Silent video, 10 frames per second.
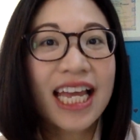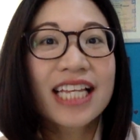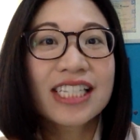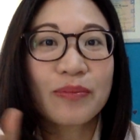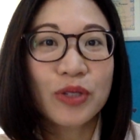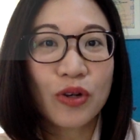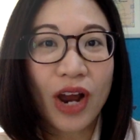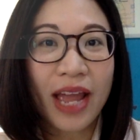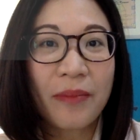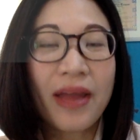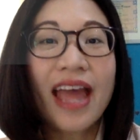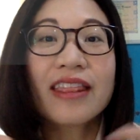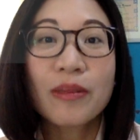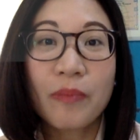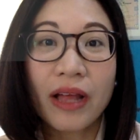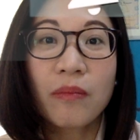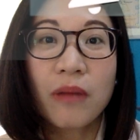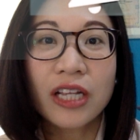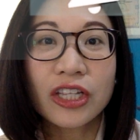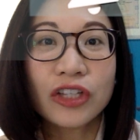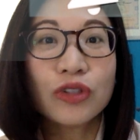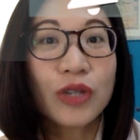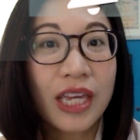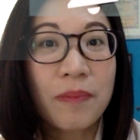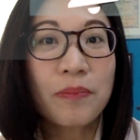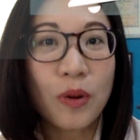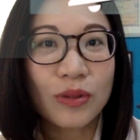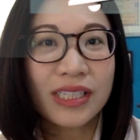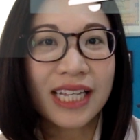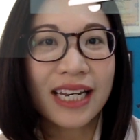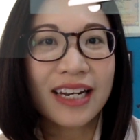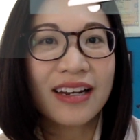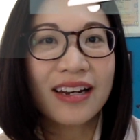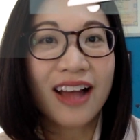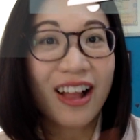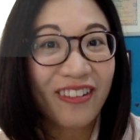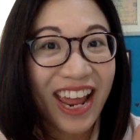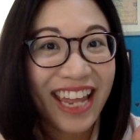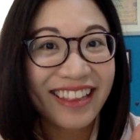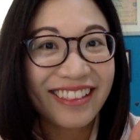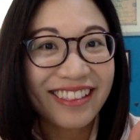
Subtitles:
subscribe, and the bell button to keep posted. All right?